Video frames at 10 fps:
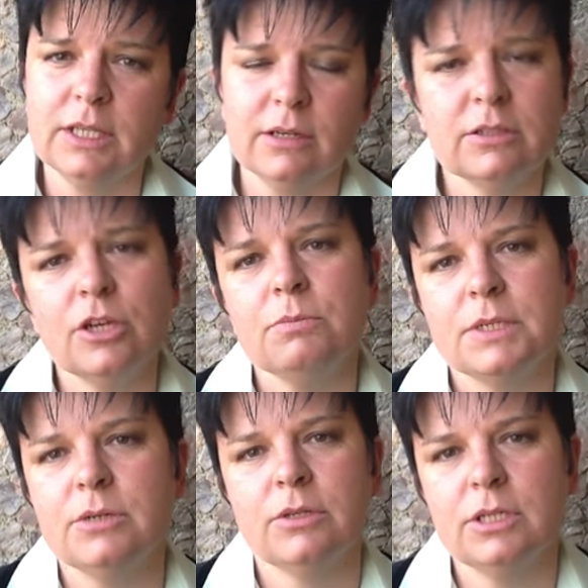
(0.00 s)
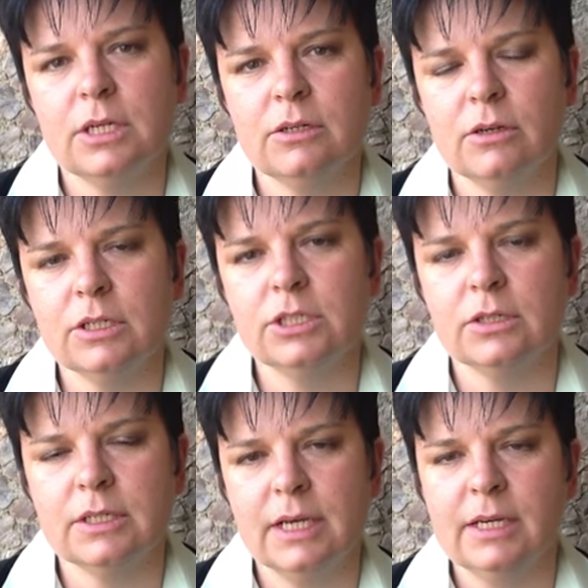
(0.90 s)
They are so busy with technology
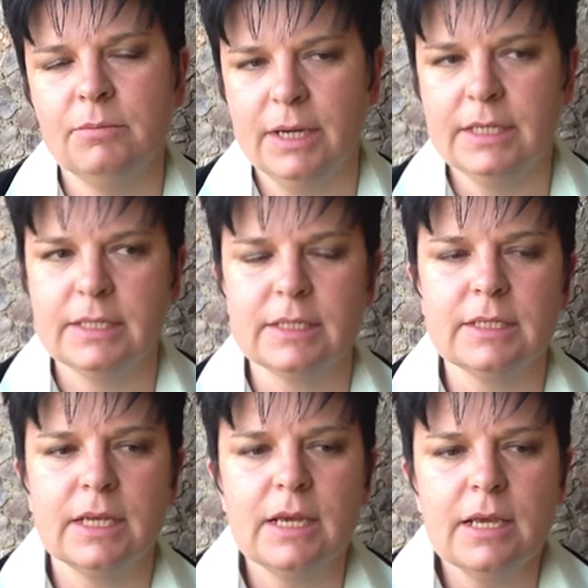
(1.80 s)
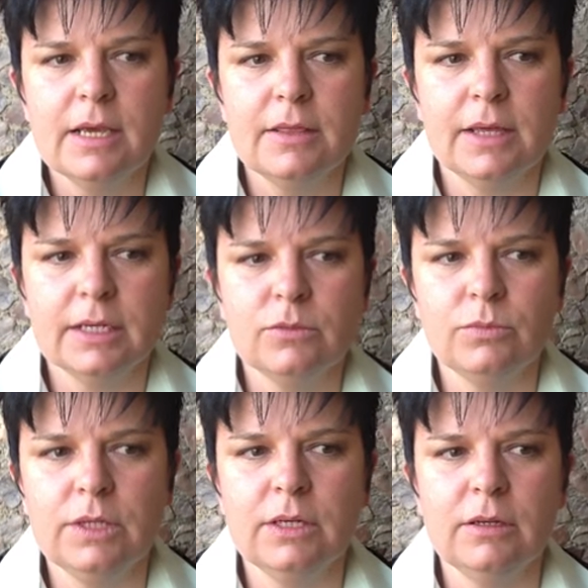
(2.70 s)
on a daily basis that
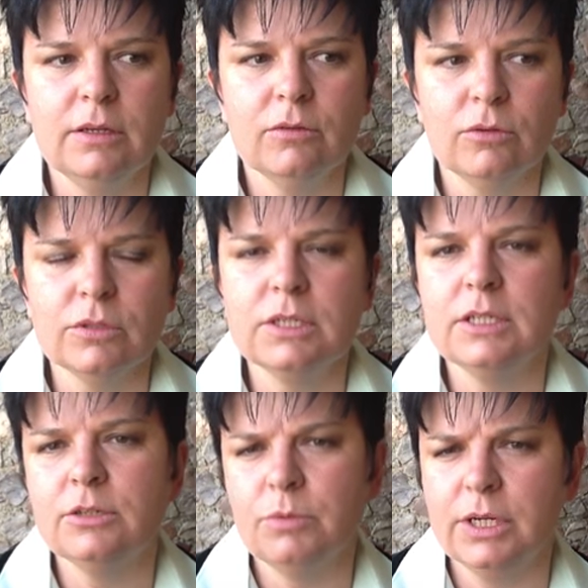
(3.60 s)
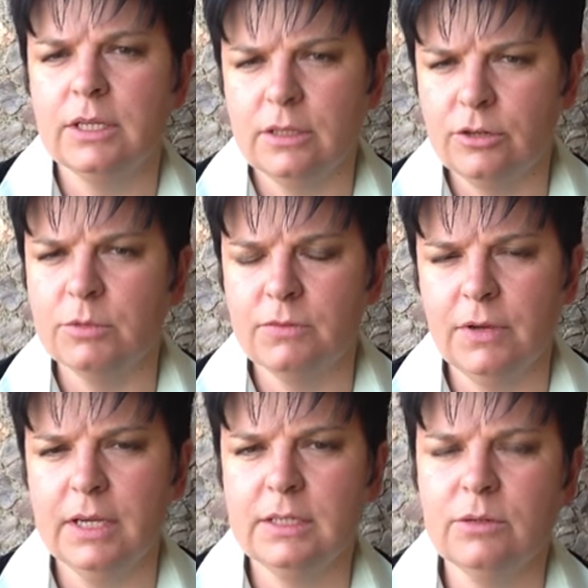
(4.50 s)
we also need to bring in the human
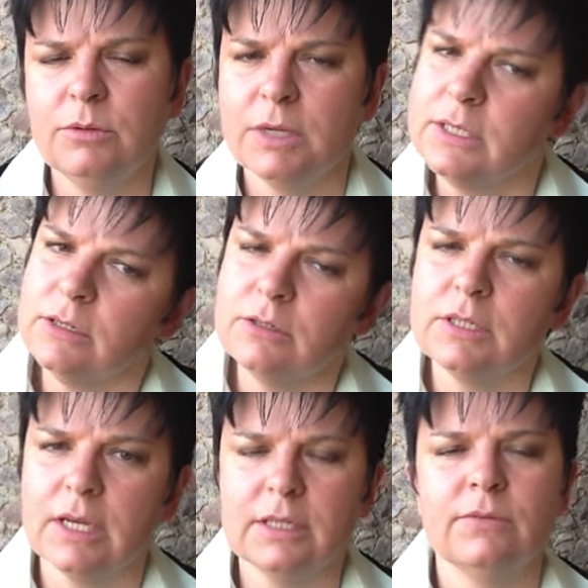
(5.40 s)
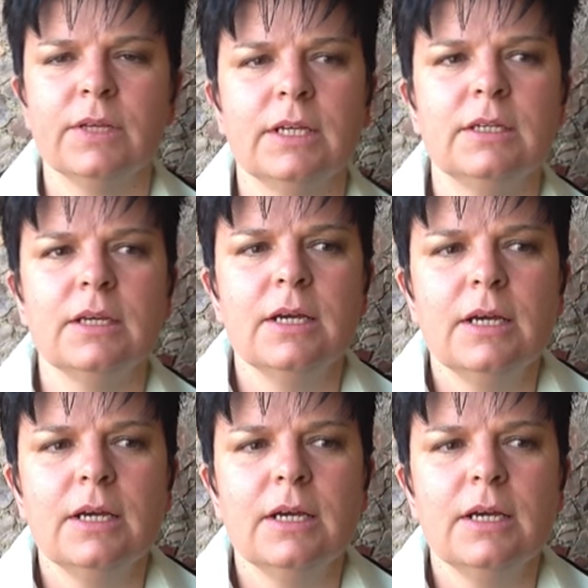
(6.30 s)
factor, and we mustn't lose sight of that.